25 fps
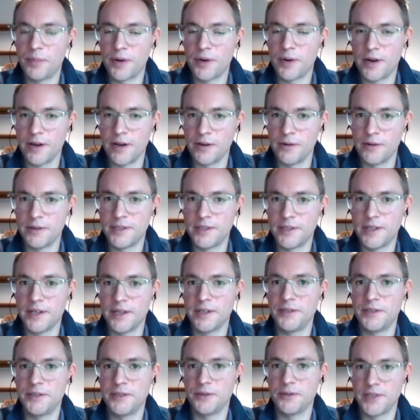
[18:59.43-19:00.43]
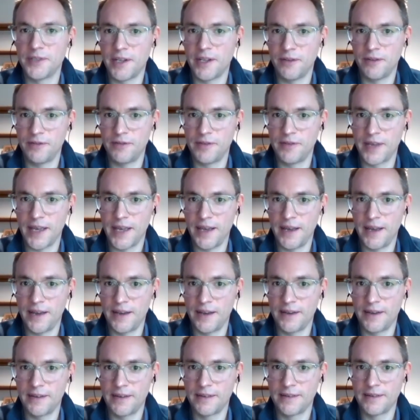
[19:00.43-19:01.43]
prioritize your self
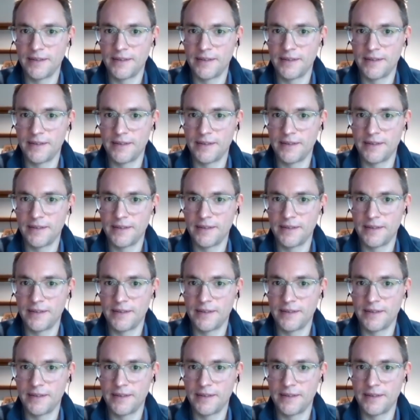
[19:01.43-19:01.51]
care